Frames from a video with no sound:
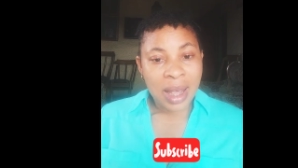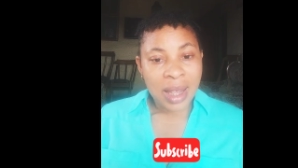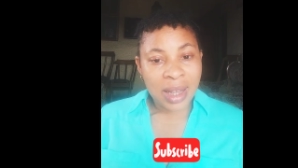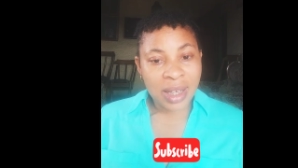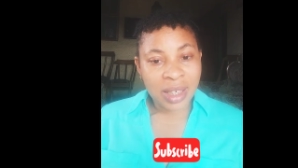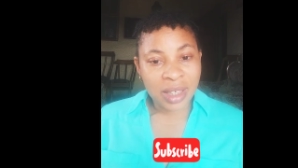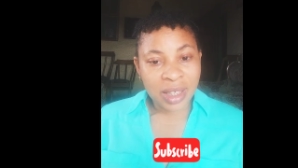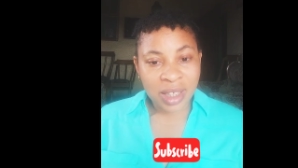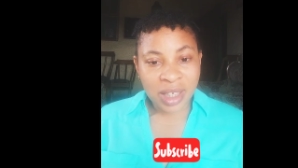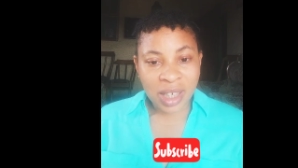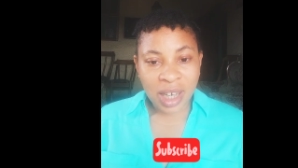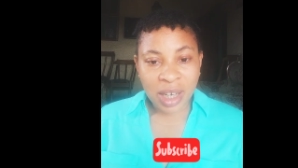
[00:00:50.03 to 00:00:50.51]

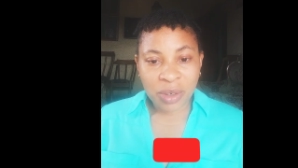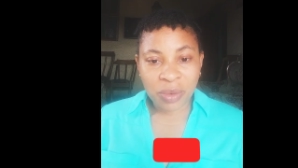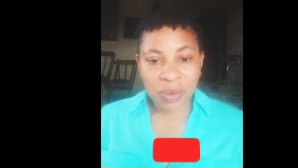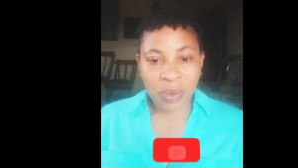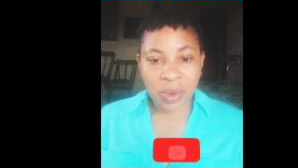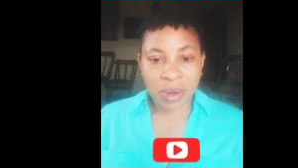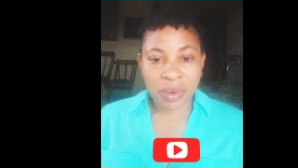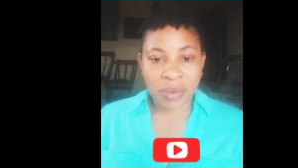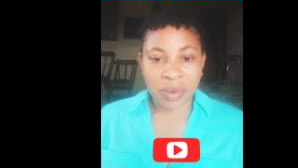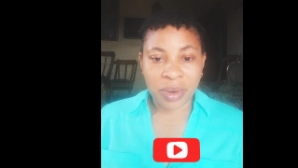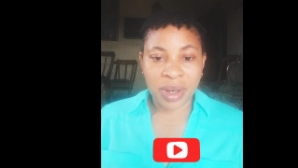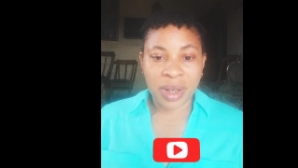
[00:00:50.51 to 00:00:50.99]
in
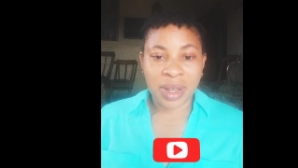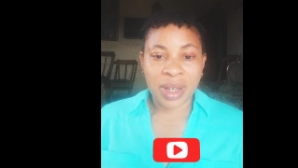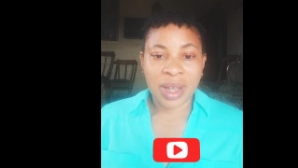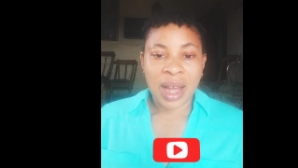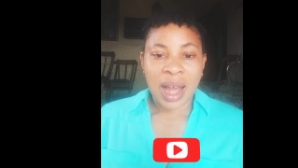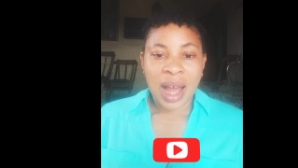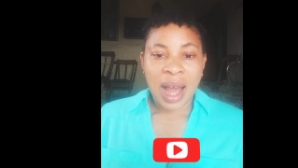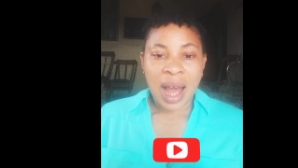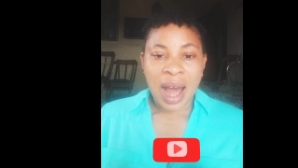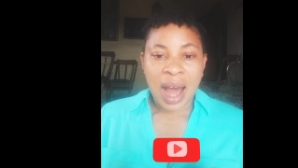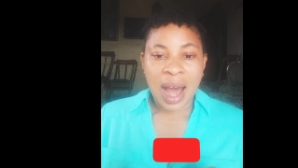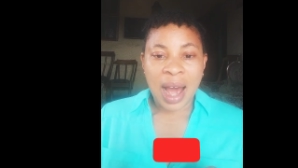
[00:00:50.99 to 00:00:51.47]
january
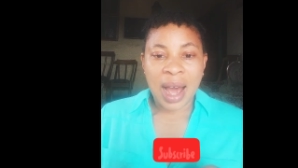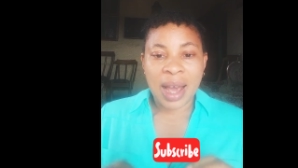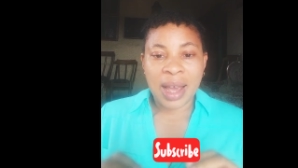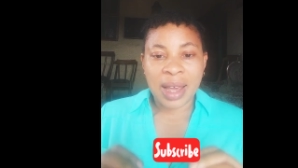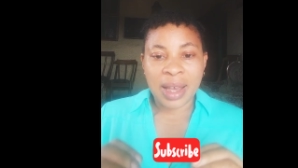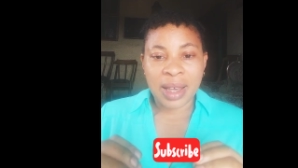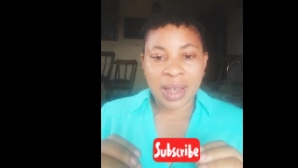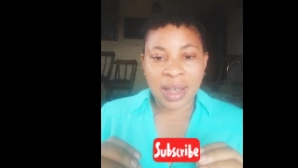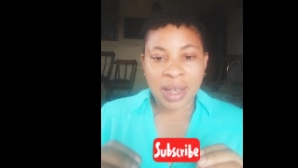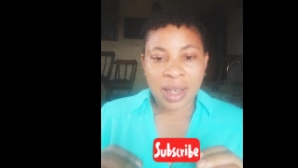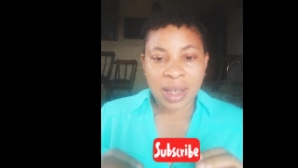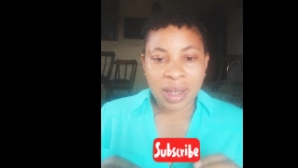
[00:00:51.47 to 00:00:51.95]

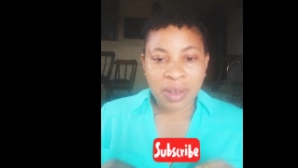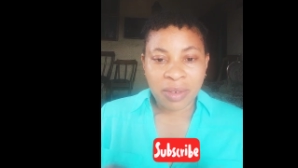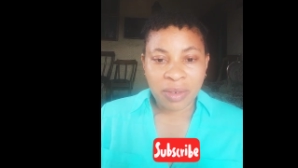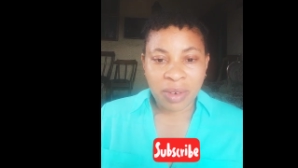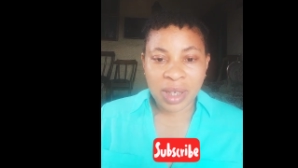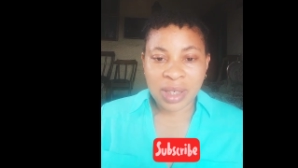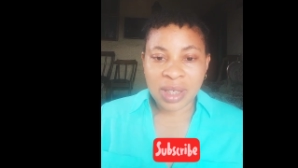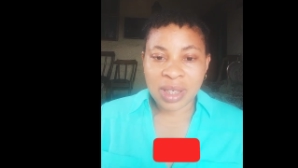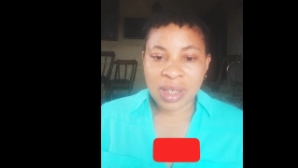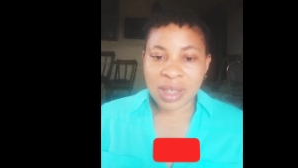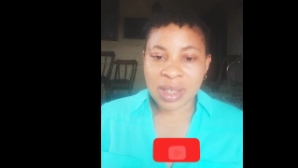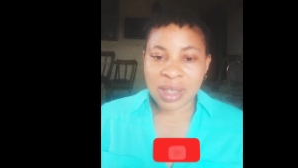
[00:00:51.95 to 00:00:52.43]
i
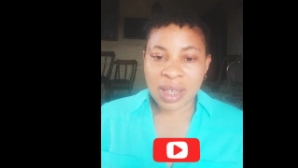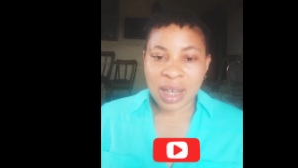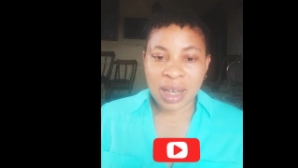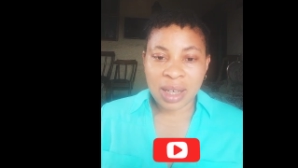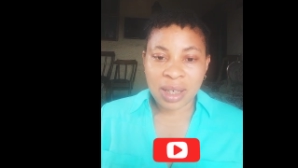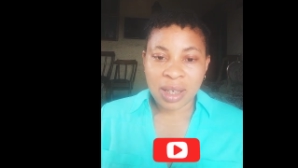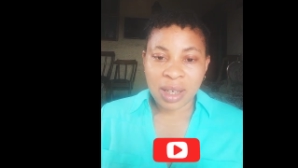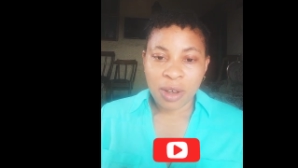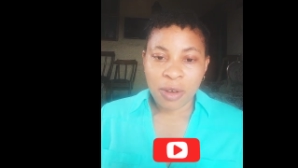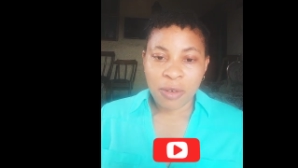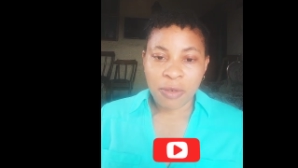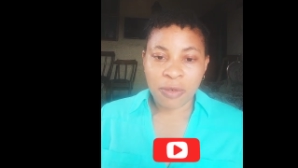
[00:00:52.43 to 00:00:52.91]

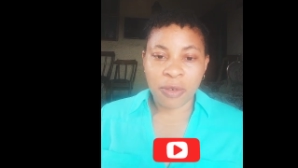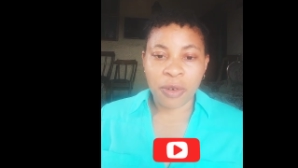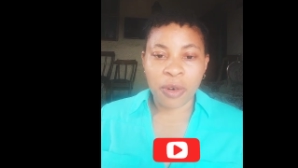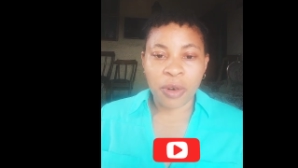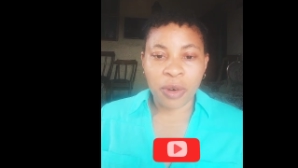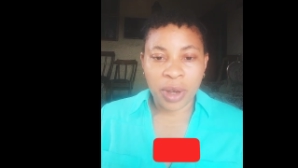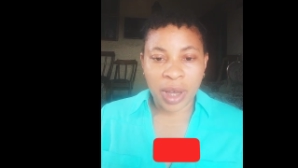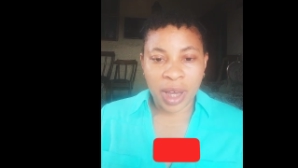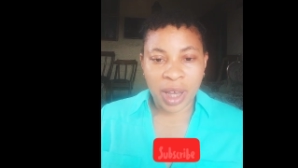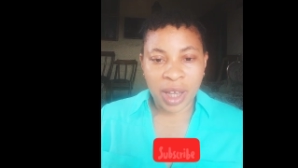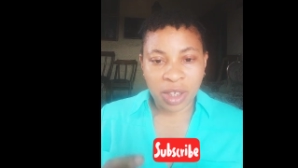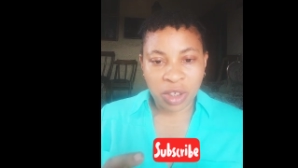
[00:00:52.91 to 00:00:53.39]
registered
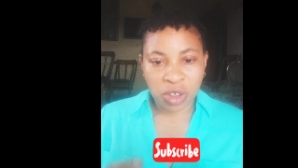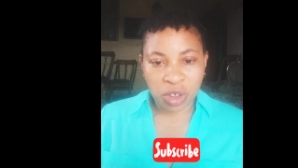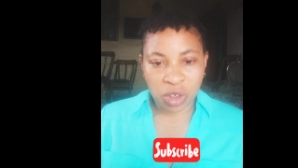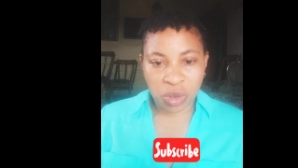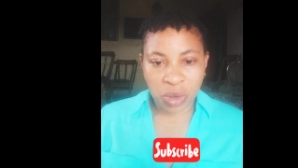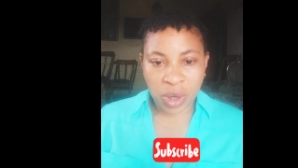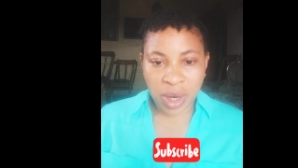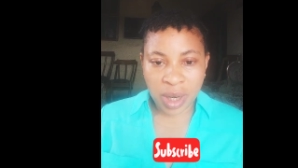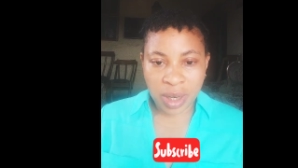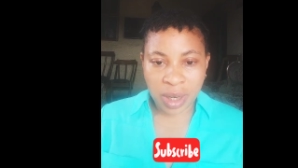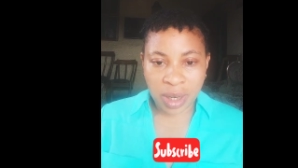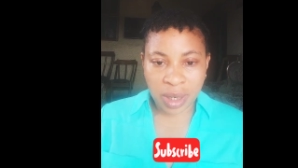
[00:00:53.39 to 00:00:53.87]
for a
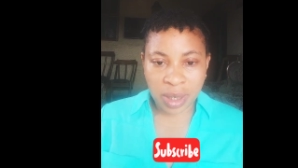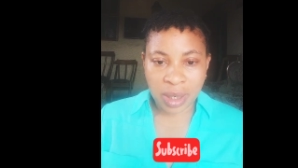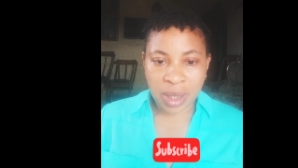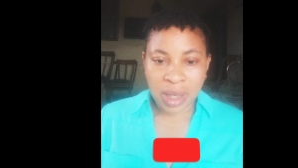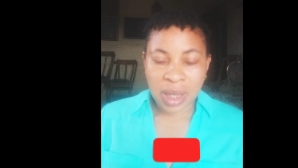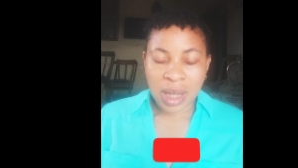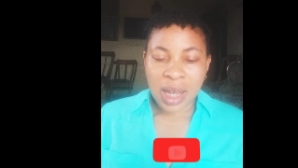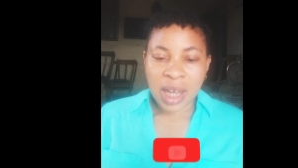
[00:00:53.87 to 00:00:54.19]
training